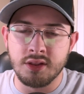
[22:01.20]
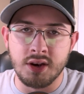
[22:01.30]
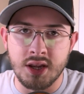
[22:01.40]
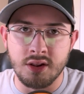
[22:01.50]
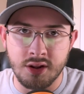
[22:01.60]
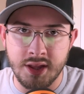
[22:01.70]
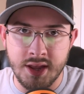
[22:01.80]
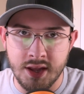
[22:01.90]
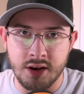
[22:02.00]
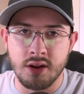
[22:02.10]
the nail on the
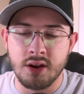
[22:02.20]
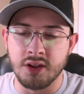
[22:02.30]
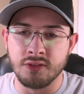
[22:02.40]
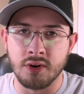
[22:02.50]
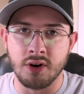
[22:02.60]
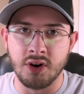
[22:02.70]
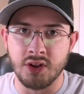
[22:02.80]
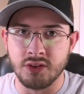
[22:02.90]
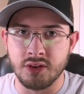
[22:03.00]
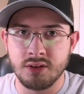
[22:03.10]
head as far
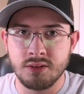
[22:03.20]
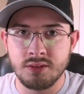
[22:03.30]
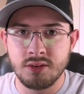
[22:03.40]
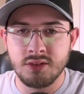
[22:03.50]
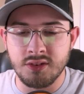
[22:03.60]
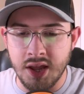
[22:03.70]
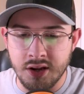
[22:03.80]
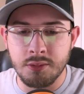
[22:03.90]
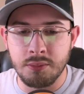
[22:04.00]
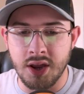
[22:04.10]
as staying
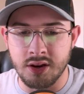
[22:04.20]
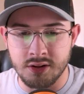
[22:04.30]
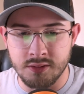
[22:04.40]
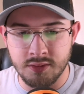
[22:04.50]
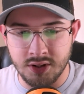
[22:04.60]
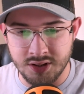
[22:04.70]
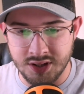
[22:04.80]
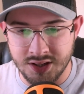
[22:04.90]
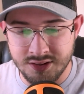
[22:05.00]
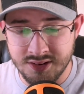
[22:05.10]
competitive
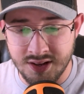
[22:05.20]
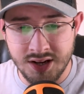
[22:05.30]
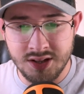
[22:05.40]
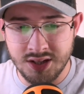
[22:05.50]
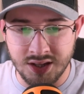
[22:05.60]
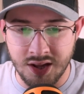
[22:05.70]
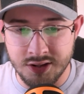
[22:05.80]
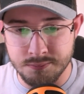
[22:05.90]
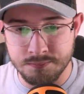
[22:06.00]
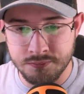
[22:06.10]
and staying in the
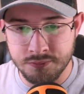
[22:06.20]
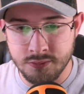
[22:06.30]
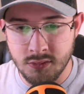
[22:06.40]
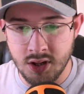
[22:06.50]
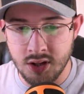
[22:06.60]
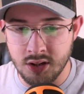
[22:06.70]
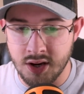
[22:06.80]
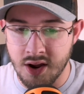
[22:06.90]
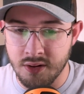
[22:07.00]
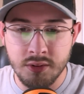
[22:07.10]
game.
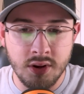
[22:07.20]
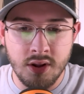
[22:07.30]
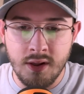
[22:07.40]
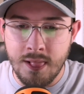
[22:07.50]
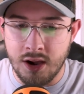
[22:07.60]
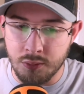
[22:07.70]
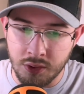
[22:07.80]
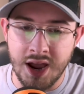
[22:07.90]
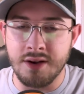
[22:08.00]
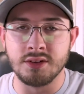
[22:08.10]
Now, I will
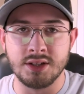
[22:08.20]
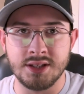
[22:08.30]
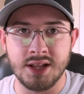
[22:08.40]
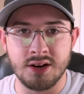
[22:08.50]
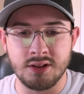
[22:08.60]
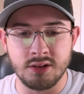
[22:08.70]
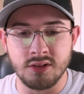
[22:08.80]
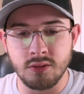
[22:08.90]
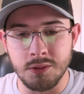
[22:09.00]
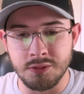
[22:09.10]
have a link down in the
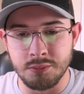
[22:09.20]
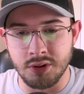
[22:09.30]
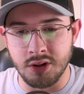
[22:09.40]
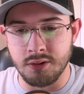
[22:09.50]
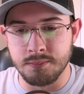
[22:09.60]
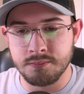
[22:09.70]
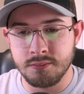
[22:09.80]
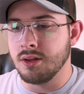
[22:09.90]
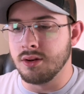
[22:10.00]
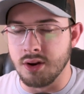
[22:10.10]
description below.
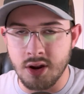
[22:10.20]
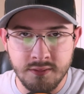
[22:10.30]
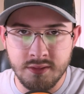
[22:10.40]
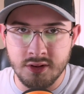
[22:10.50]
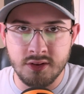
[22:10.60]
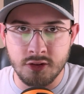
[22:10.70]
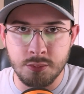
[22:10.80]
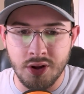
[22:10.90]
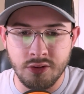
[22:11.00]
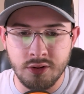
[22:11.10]
None of this is
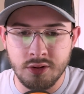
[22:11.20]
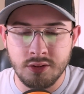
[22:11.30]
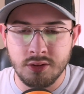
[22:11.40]
sponsored.